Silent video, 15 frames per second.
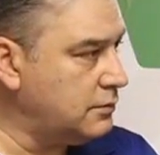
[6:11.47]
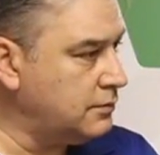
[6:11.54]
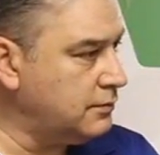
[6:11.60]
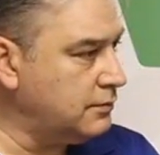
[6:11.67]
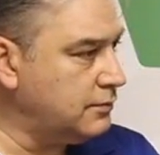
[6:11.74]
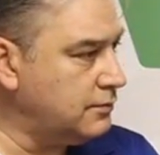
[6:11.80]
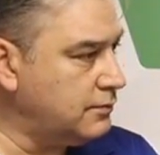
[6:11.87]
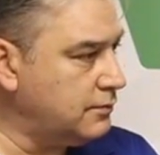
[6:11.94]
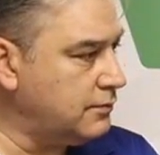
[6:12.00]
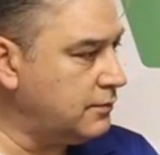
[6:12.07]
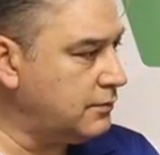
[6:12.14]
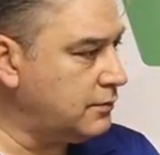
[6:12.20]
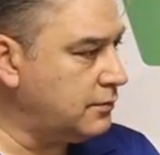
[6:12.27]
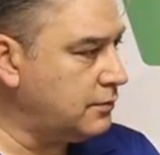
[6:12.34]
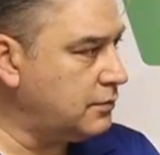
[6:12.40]

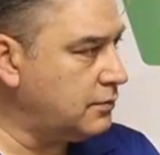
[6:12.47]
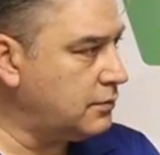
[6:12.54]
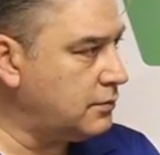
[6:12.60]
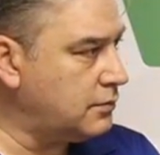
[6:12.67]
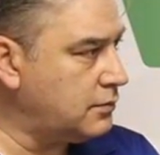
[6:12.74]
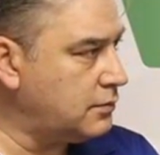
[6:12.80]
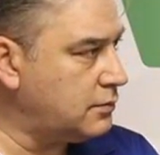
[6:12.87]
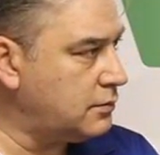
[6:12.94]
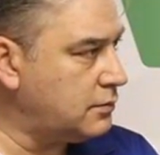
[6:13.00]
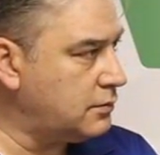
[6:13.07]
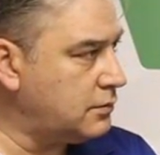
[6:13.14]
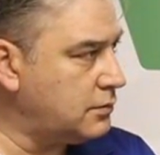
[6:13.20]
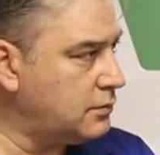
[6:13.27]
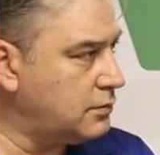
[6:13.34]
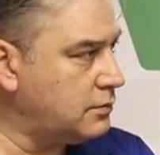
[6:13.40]

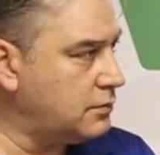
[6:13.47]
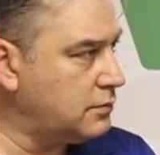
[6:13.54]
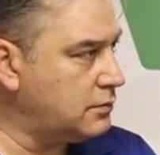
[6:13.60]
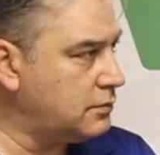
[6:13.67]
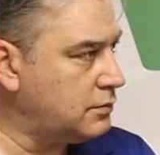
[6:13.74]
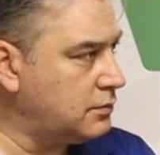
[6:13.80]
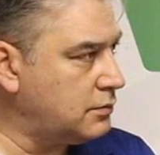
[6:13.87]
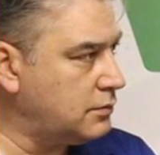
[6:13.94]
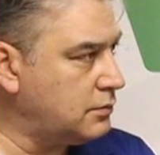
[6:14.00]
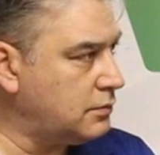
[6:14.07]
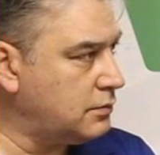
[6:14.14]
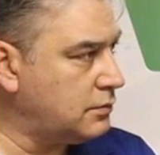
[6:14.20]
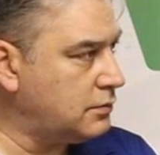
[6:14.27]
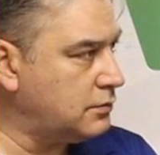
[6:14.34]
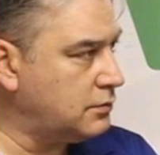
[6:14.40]

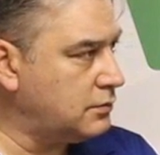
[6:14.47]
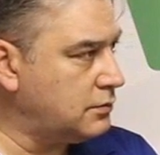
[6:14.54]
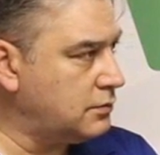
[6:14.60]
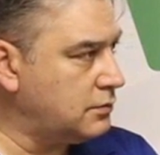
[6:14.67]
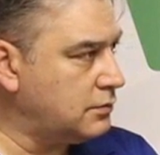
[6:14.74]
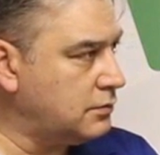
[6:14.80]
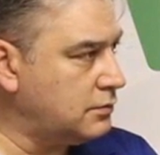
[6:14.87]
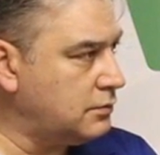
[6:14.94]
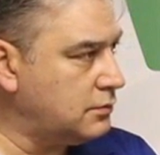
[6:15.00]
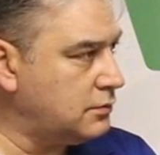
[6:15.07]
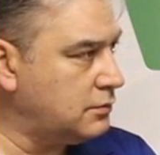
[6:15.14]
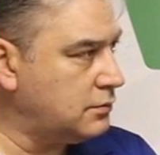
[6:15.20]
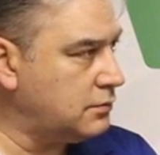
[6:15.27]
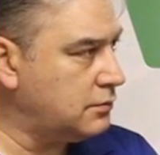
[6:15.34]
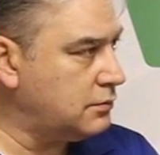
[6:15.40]

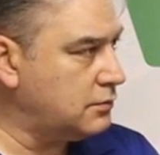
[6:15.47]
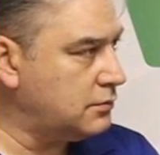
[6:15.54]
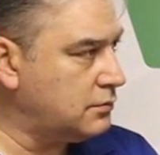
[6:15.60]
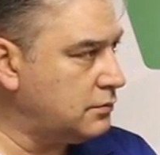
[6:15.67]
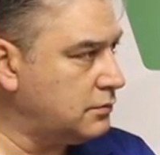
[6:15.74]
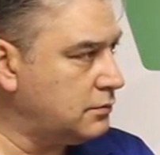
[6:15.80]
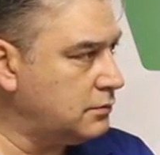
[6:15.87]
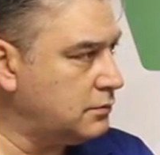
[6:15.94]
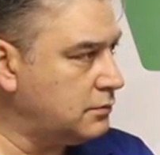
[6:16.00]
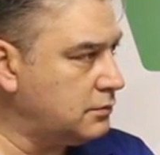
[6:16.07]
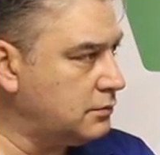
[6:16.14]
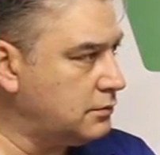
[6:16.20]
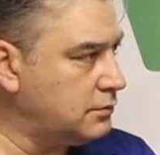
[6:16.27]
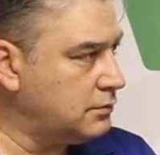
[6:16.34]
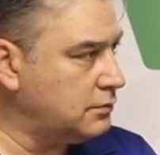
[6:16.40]

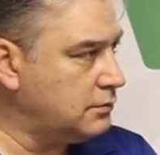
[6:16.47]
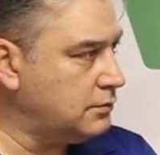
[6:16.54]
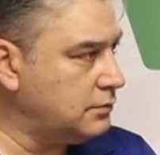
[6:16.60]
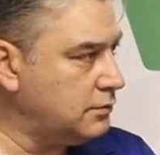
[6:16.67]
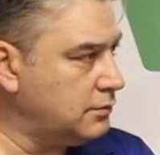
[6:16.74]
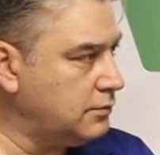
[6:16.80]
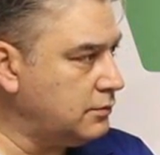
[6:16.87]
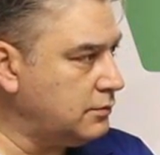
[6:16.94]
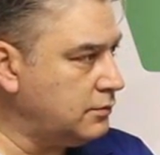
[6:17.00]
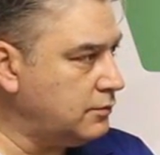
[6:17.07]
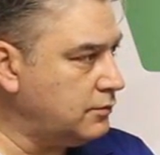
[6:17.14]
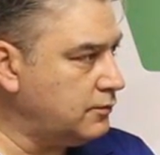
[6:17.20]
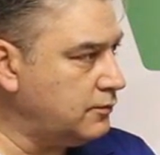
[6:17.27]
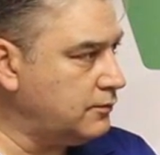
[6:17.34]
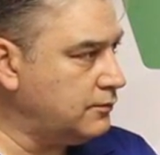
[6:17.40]

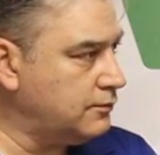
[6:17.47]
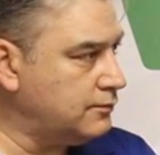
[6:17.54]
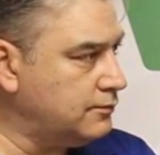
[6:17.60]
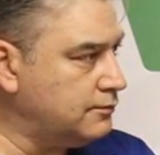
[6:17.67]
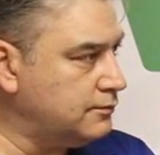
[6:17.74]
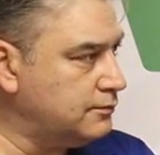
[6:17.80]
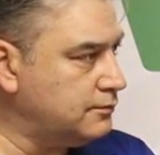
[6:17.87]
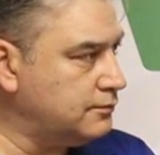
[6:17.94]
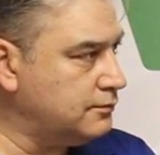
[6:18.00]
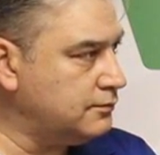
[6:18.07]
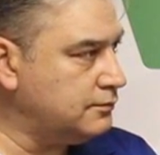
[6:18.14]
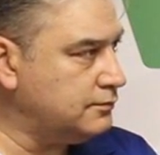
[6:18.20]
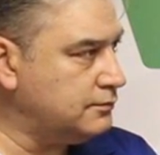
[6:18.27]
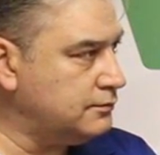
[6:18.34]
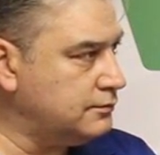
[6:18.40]

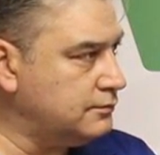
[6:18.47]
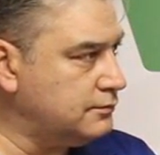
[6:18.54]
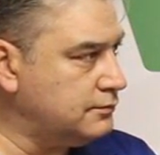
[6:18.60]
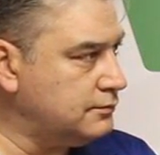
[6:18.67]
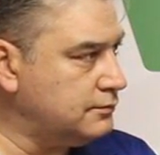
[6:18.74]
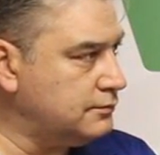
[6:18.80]
(silent)